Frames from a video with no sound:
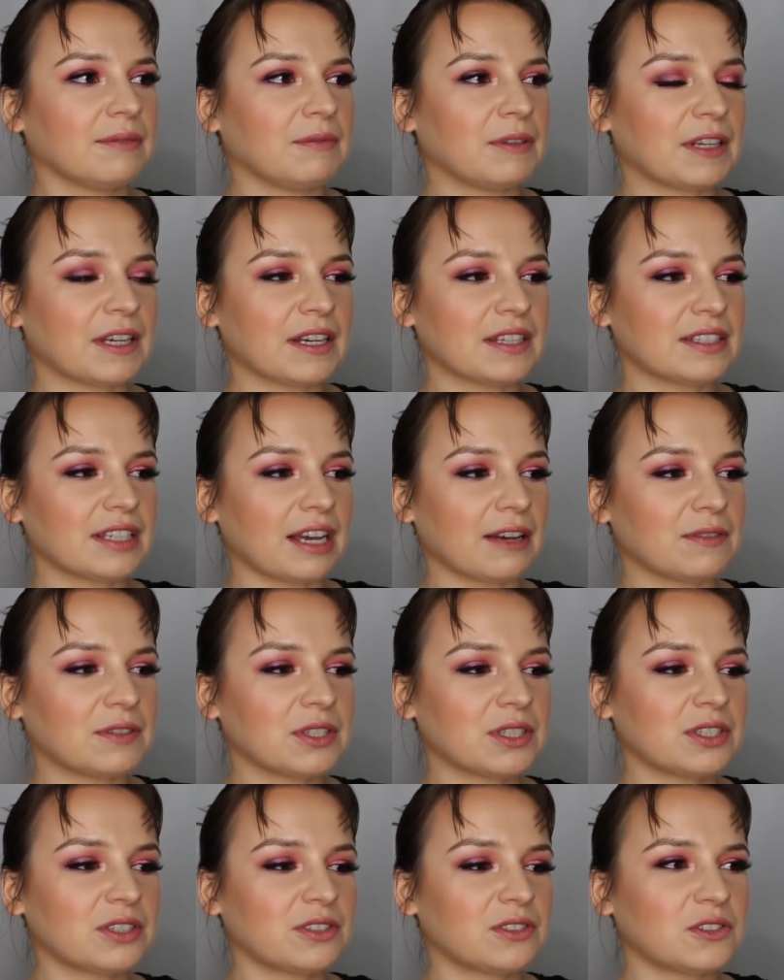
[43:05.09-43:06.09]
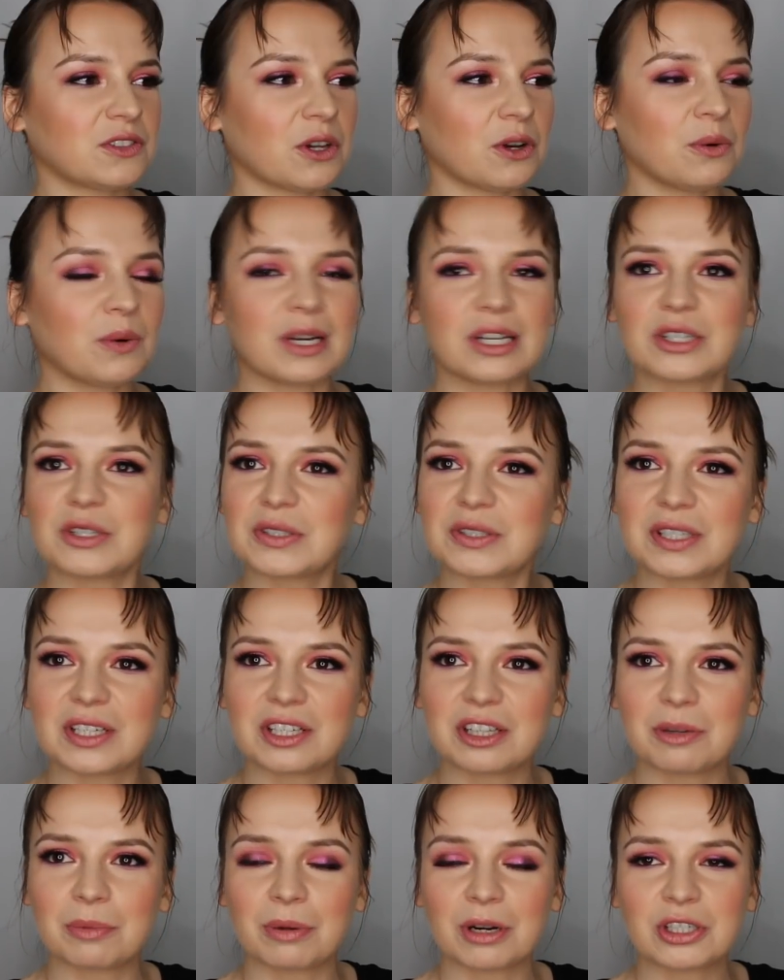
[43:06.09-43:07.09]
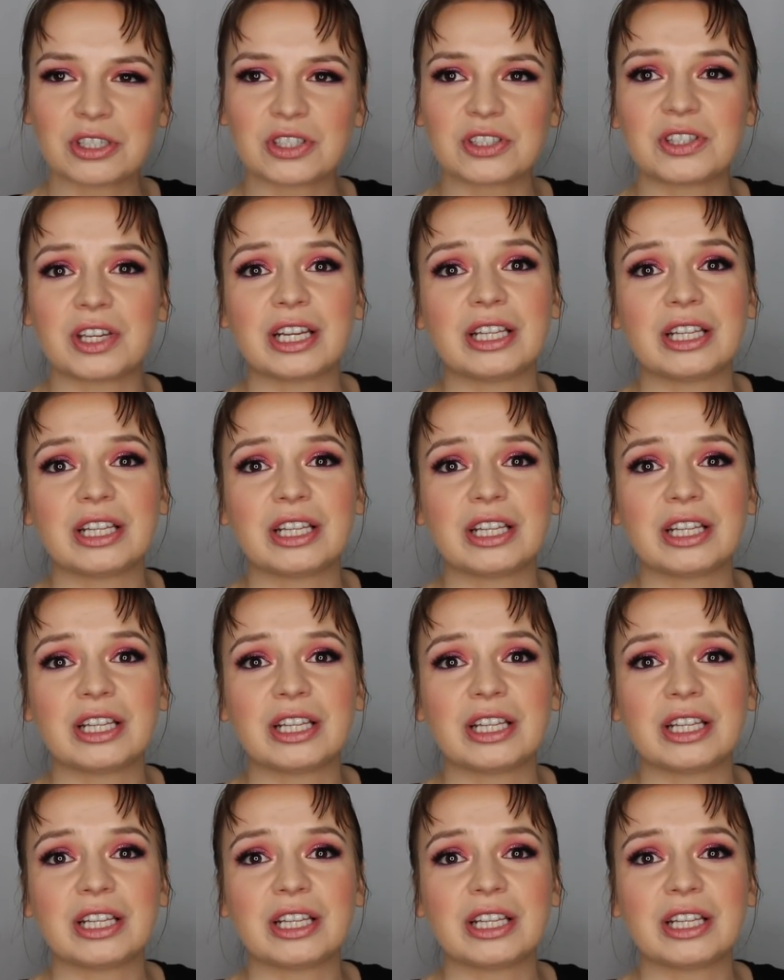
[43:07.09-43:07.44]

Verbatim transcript: because I'm just so interested in the brushes.